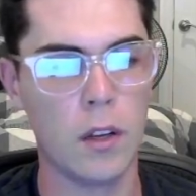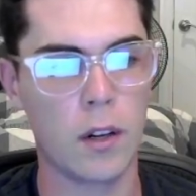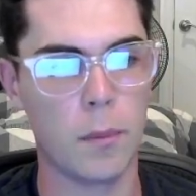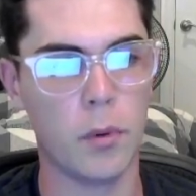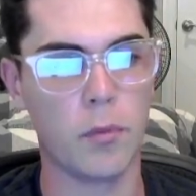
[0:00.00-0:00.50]
a
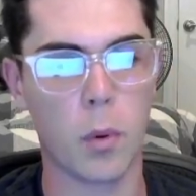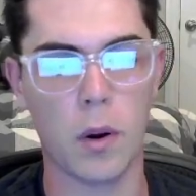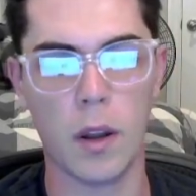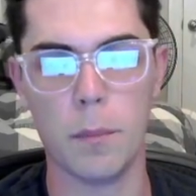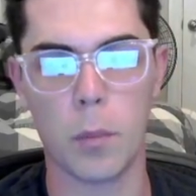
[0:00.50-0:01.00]
couple of
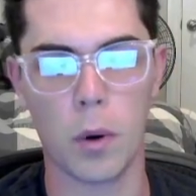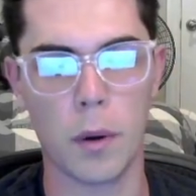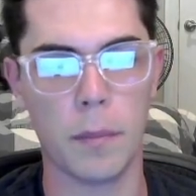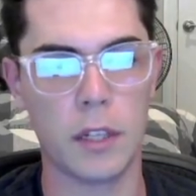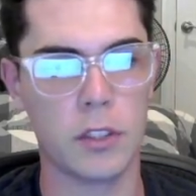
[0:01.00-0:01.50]

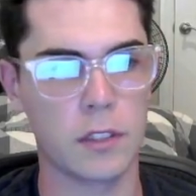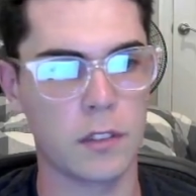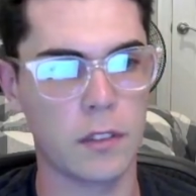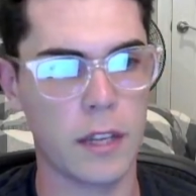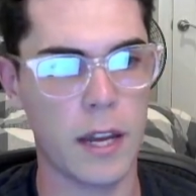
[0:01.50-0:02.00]
important metrics
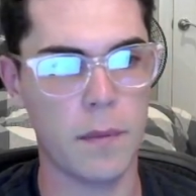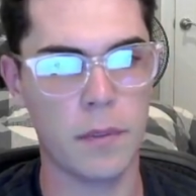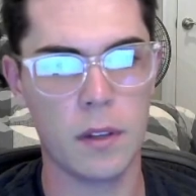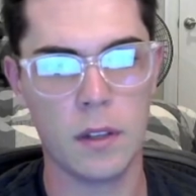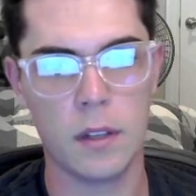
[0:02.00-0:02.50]
to look at.
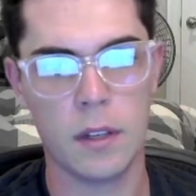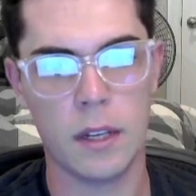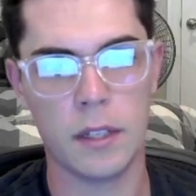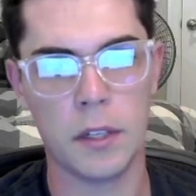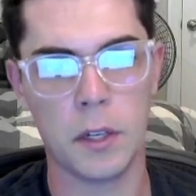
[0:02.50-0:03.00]

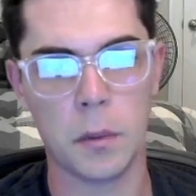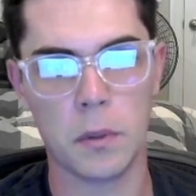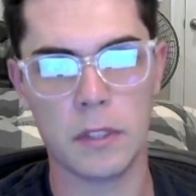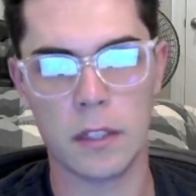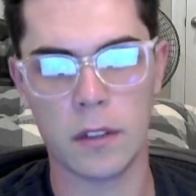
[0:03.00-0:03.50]
Then here we'll
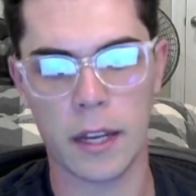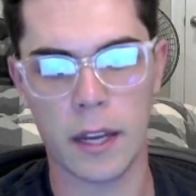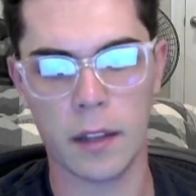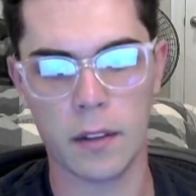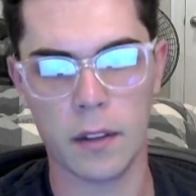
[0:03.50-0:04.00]
take a look at